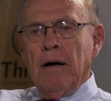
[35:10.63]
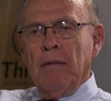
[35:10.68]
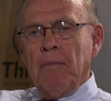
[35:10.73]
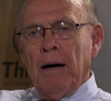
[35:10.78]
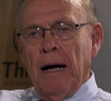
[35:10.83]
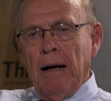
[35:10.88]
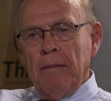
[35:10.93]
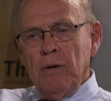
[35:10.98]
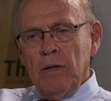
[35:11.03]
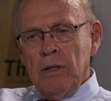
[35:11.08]
A
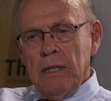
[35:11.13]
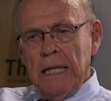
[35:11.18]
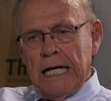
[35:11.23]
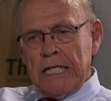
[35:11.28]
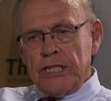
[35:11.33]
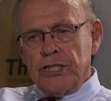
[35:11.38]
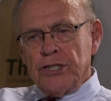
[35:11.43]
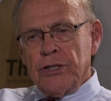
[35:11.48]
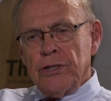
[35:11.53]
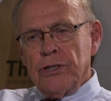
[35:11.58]
Bible
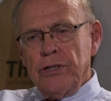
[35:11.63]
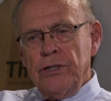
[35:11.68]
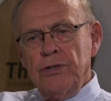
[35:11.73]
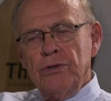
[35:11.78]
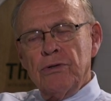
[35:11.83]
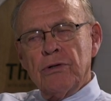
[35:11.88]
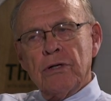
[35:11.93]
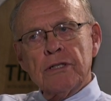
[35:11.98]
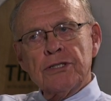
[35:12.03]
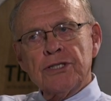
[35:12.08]
lecture,
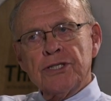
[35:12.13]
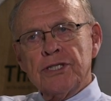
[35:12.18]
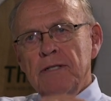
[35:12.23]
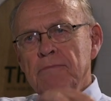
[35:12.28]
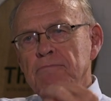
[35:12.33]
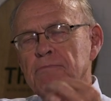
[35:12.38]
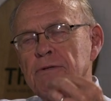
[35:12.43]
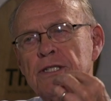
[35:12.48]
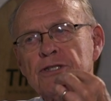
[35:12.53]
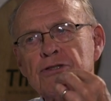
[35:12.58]
you are
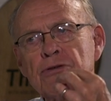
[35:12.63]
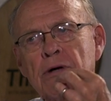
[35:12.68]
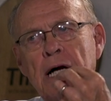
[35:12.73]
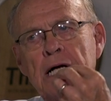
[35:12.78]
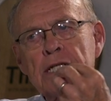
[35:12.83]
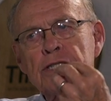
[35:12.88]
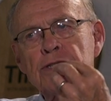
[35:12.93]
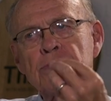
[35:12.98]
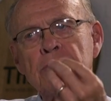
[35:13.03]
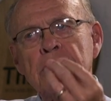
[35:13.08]
simply
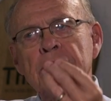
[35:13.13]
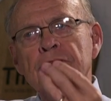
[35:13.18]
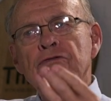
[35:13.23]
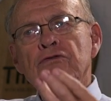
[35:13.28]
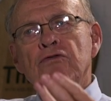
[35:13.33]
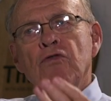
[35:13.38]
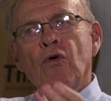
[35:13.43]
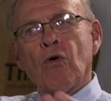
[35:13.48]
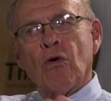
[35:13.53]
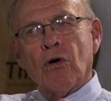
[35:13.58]
trying to
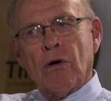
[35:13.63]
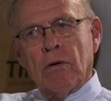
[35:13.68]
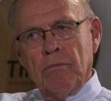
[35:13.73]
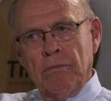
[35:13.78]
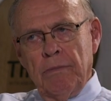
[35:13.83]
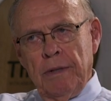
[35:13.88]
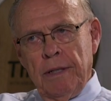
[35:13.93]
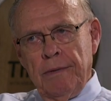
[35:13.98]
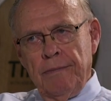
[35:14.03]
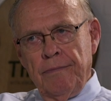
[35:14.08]

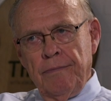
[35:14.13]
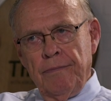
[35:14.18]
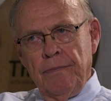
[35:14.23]
inform.